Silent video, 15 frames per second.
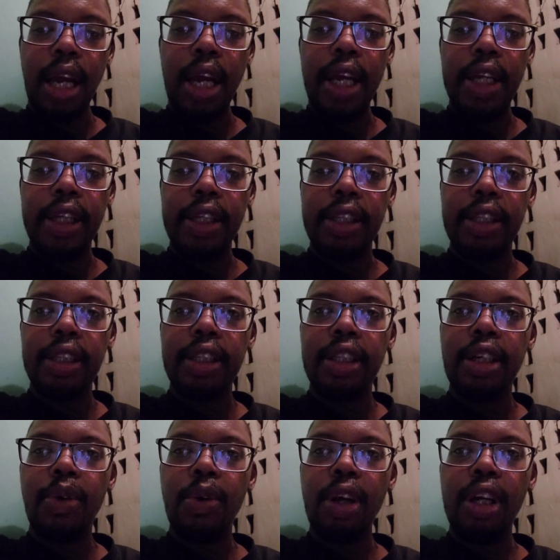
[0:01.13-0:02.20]
Hi,
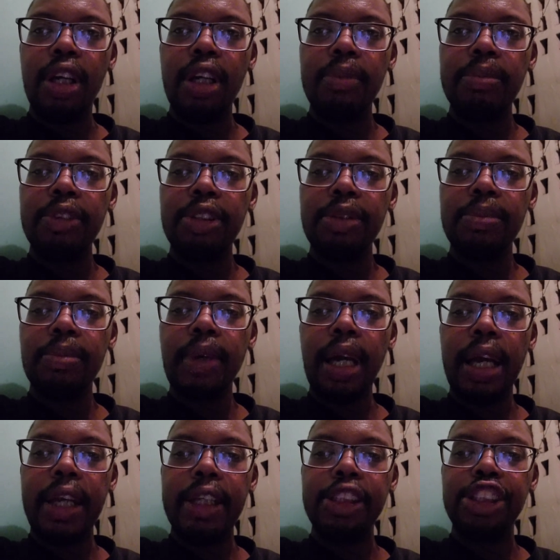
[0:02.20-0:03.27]
welcome to
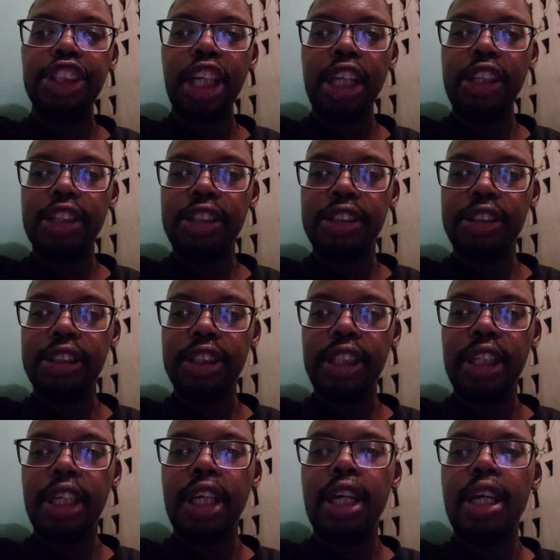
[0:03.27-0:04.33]
my channel,
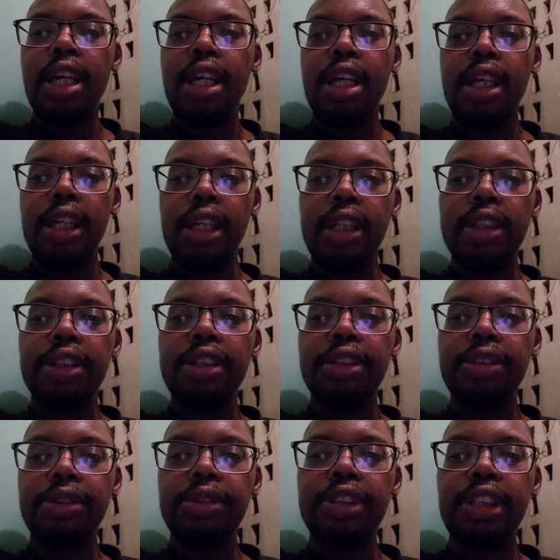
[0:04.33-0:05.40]
Ian
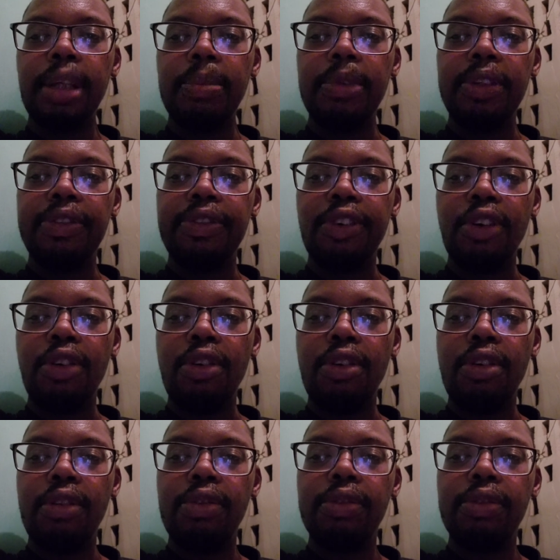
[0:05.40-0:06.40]
Dude 74.